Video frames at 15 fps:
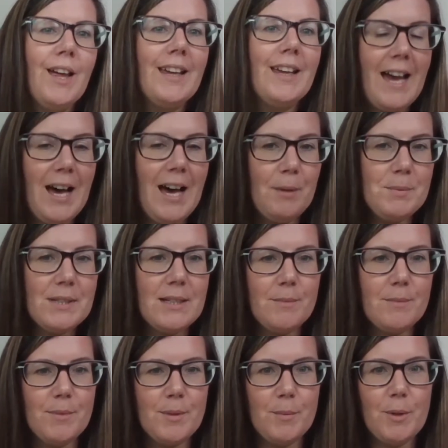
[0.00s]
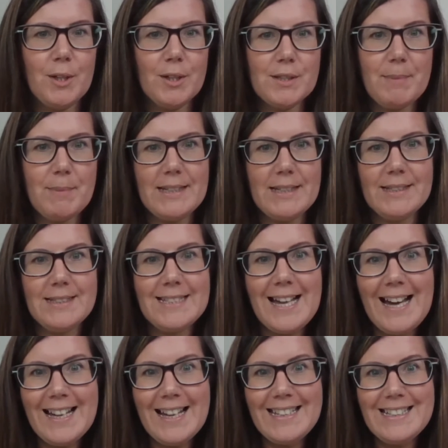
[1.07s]
Helps keep the workspace
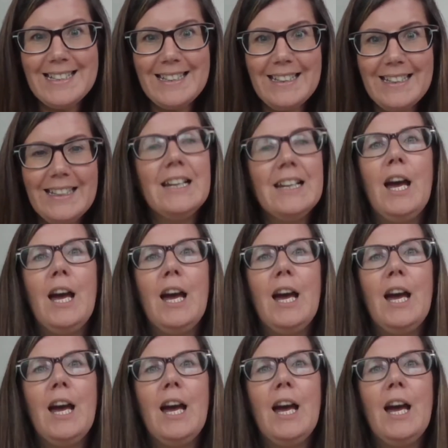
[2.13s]
tidy.